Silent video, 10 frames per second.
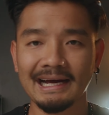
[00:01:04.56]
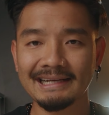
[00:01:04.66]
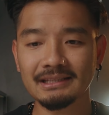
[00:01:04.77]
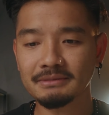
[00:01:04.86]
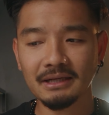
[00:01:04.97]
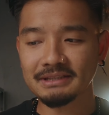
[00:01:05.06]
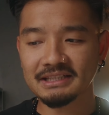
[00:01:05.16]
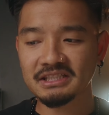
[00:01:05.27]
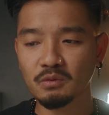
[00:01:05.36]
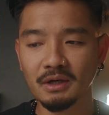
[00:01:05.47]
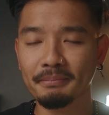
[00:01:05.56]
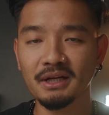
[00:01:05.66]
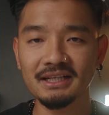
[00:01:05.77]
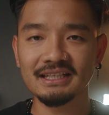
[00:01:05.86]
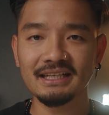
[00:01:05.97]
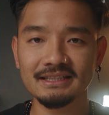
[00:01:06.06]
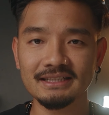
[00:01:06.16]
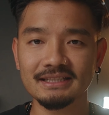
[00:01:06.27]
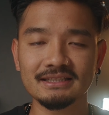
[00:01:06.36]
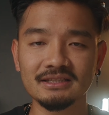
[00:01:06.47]
I sometimes I just want to plug it in
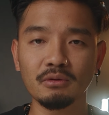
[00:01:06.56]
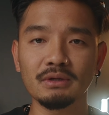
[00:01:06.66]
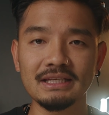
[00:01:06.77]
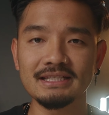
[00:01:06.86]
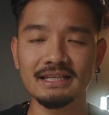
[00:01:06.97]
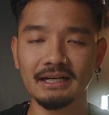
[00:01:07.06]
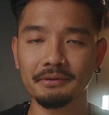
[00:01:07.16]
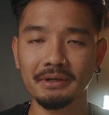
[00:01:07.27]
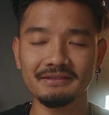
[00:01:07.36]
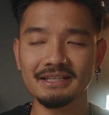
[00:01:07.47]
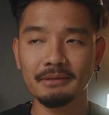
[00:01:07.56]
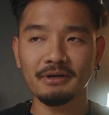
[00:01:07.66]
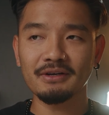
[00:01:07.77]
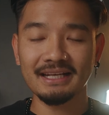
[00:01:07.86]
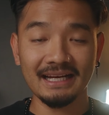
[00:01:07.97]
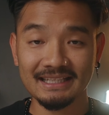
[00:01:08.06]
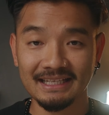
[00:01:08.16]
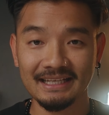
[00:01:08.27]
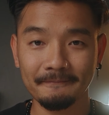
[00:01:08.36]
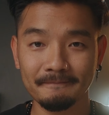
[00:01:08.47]
because it's so easy and I don't have to think about
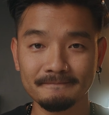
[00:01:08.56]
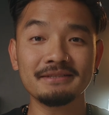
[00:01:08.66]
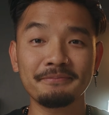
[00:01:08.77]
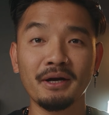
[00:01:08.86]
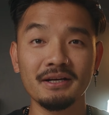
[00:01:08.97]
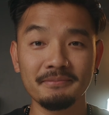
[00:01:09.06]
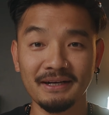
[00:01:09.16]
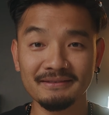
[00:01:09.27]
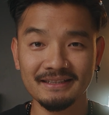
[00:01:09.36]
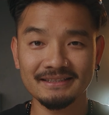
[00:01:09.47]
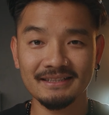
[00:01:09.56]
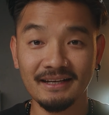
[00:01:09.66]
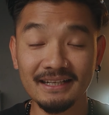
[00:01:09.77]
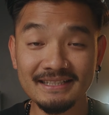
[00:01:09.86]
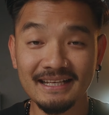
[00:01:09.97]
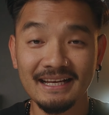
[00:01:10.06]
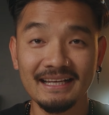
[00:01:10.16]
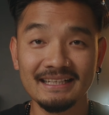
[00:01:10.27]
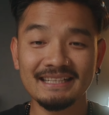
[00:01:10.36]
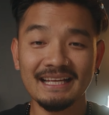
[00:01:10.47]
connecting it. The best part about the slots
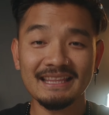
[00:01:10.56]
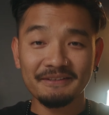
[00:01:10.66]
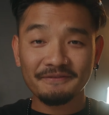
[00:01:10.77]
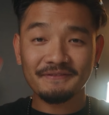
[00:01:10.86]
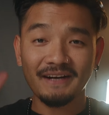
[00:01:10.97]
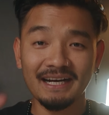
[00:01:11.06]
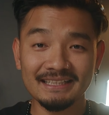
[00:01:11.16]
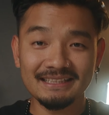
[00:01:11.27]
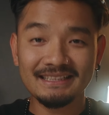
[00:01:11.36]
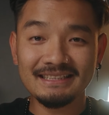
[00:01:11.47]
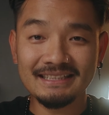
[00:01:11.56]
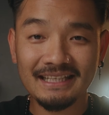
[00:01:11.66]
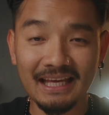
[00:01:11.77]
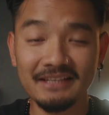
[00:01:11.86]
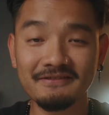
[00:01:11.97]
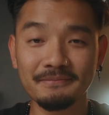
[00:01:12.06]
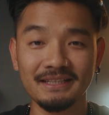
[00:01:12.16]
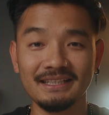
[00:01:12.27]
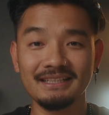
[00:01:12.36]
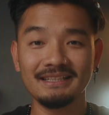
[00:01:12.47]
is that they finally gave
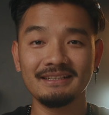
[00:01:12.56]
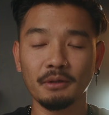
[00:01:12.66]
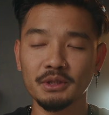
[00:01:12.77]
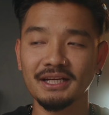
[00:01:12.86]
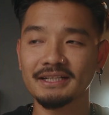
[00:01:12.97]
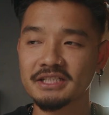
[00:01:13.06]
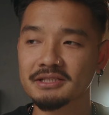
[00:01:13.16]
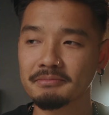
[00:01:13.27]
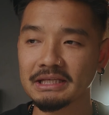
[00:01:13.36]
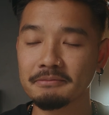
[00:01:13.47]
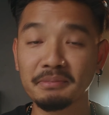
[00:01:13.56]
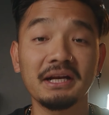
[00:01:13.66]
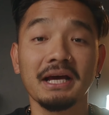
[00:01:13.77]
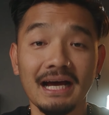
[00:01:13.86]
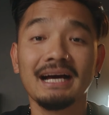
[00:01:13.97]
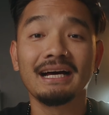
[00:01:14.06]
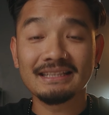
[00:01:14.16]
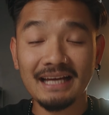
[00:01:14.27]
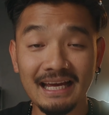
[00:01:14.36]
me, or not just me, but the